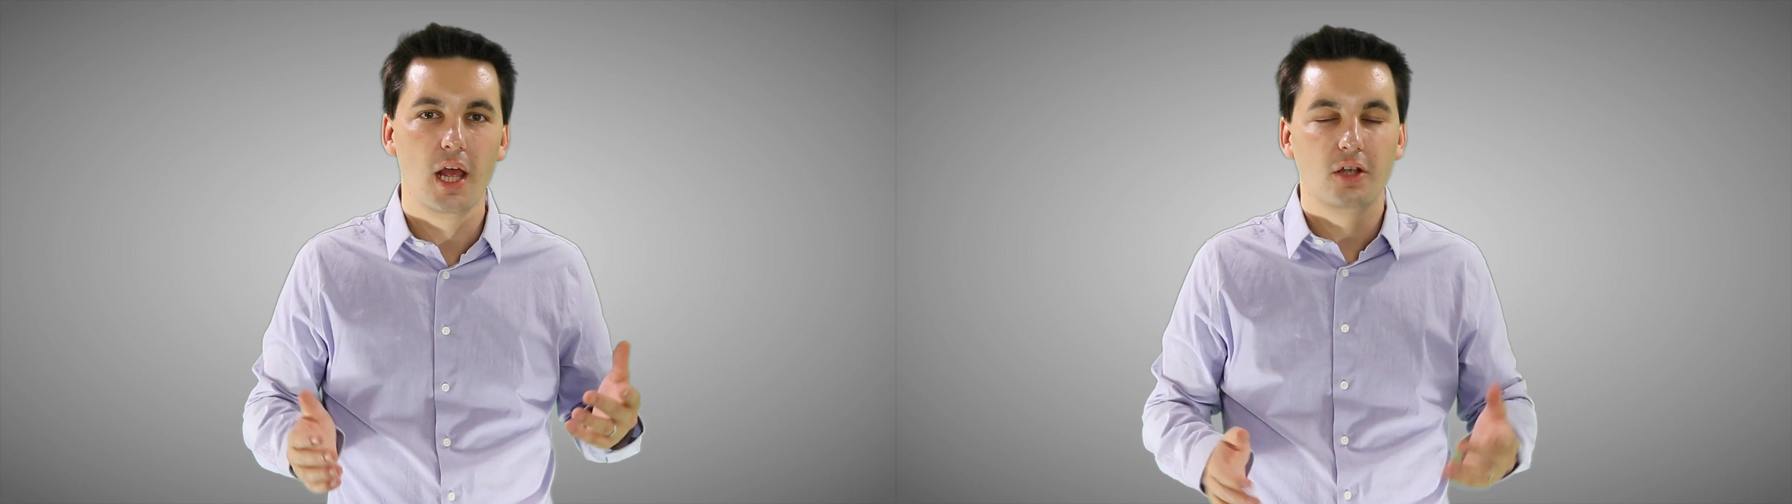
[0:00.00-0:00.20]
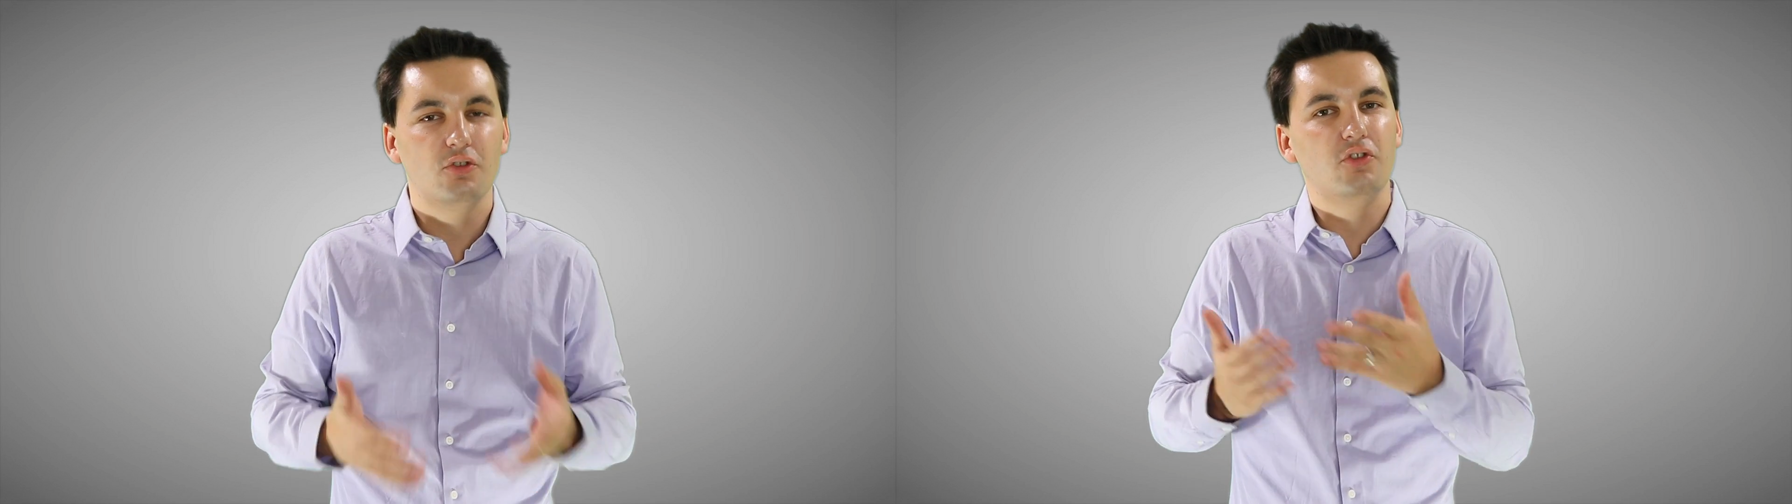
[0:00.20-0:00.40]

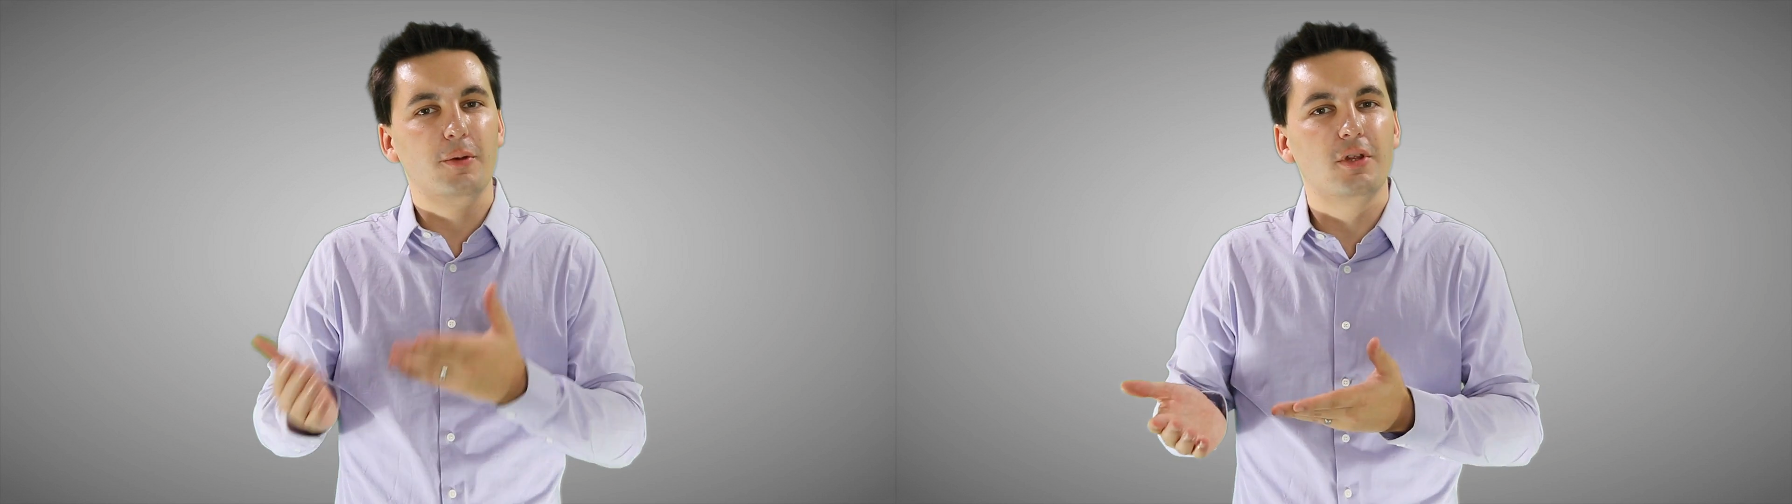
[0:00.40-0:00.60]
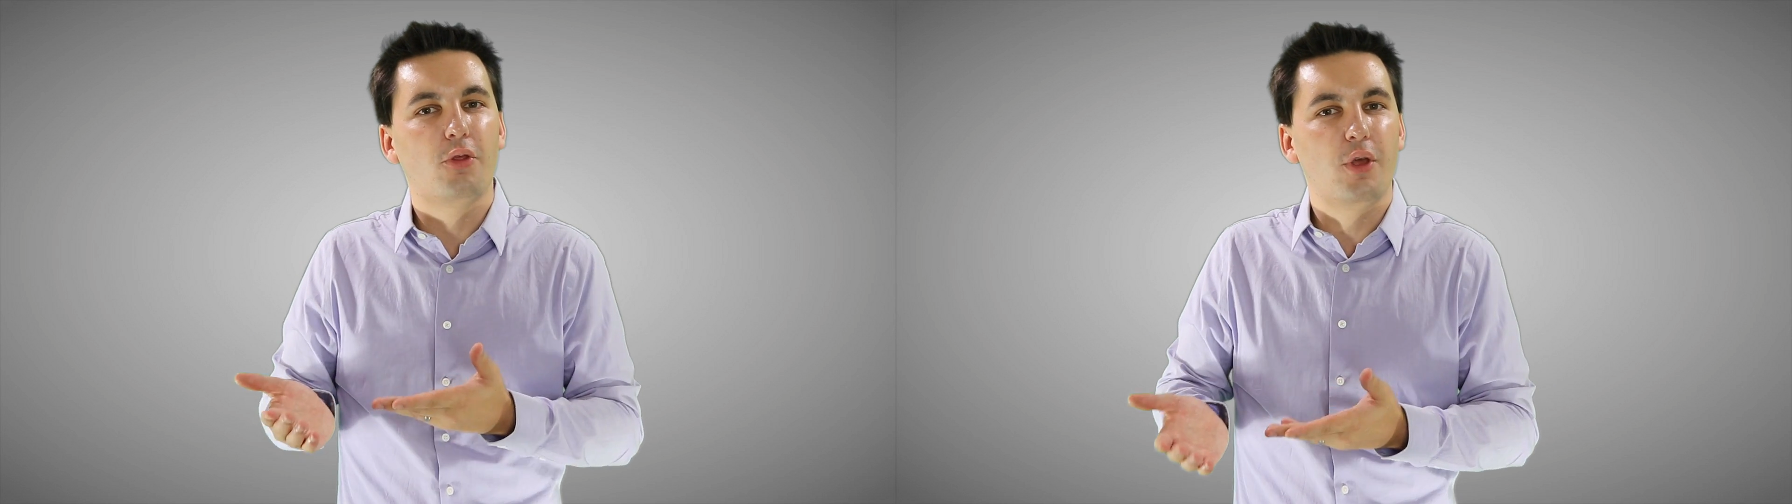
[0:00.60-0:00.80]
So some
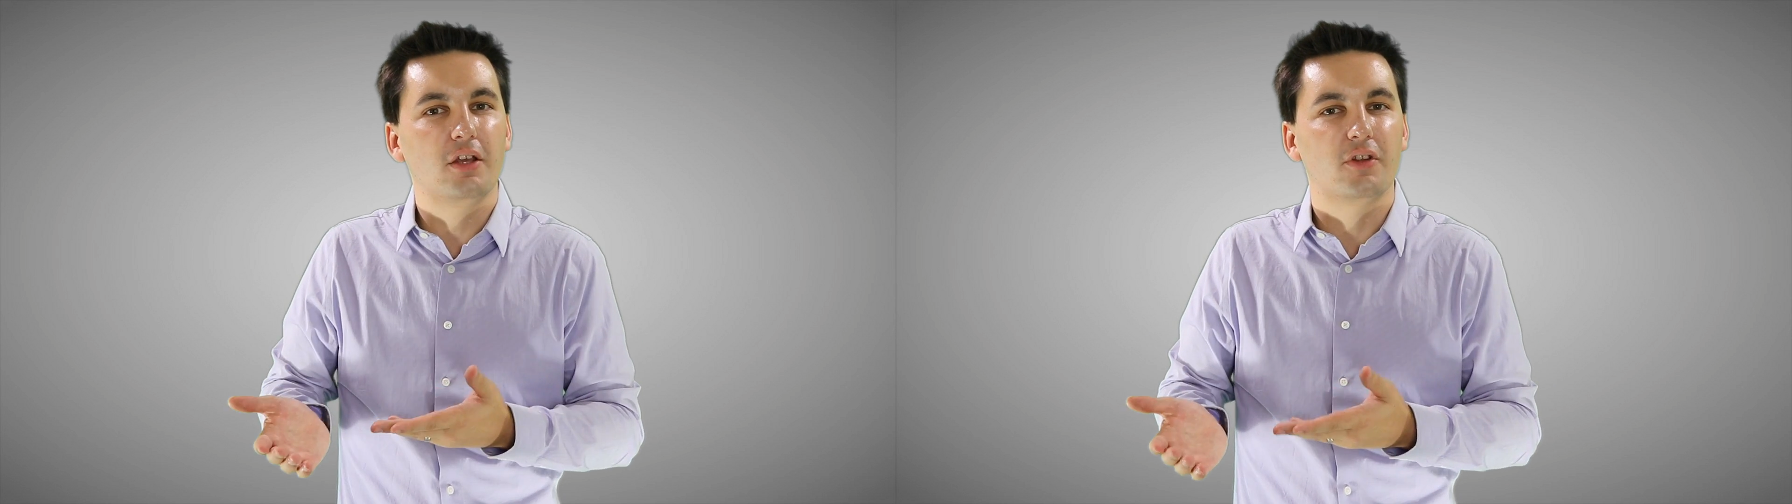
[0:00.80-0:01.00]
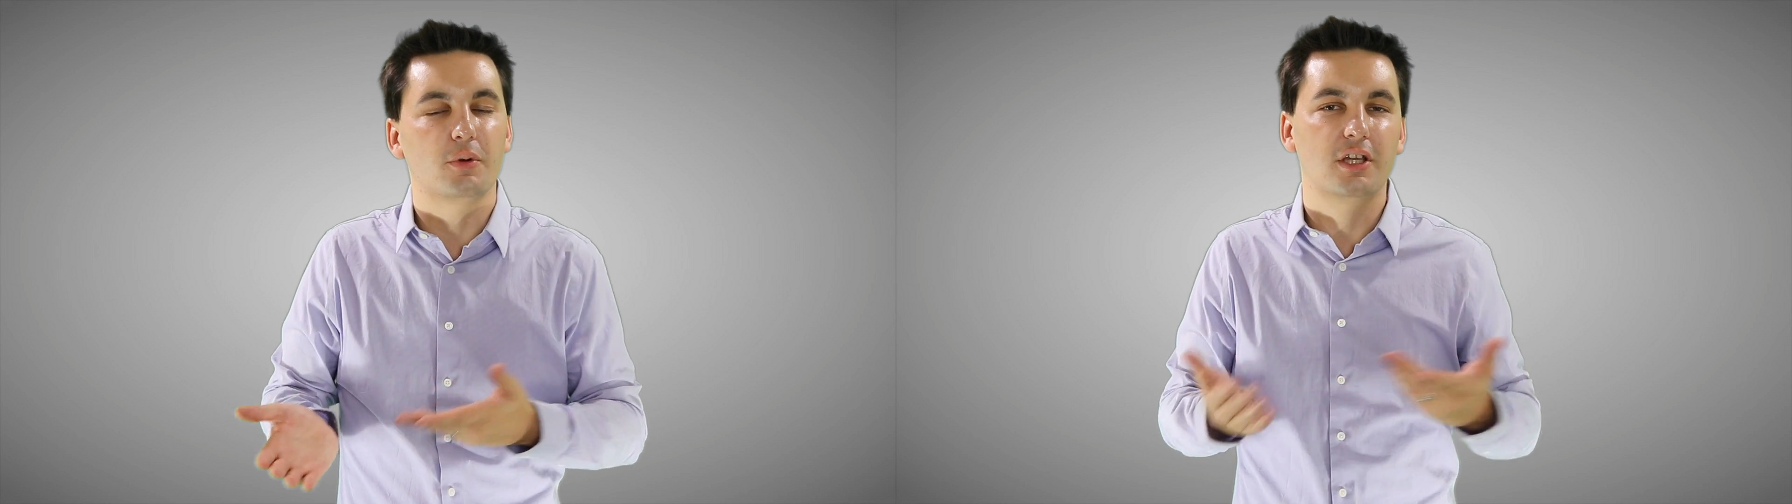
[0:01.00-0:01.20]
of the
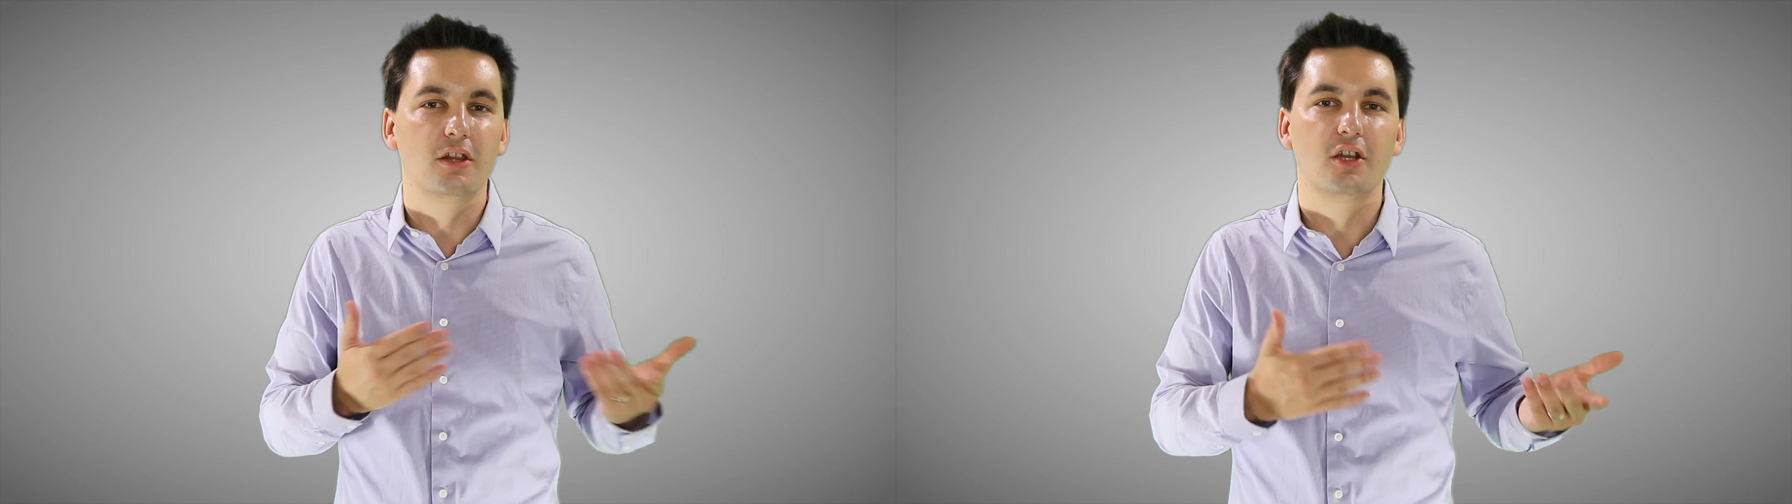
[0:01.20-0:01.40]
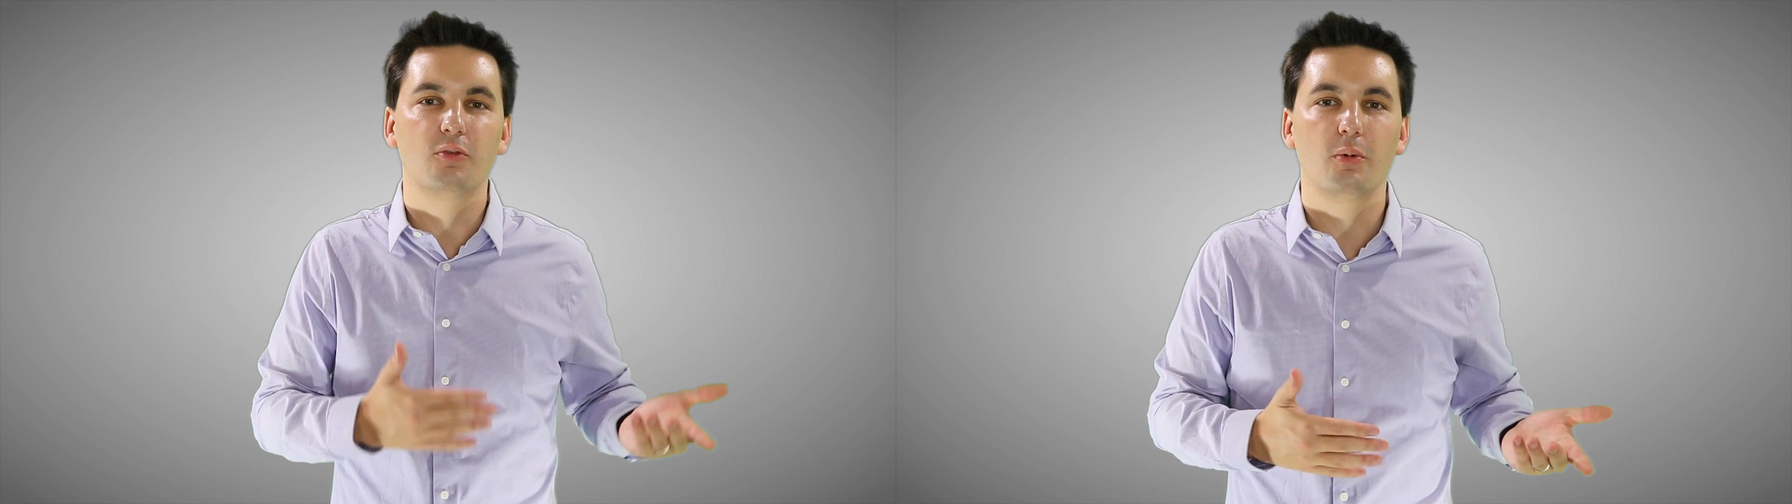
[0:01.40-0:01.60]
things that were killing us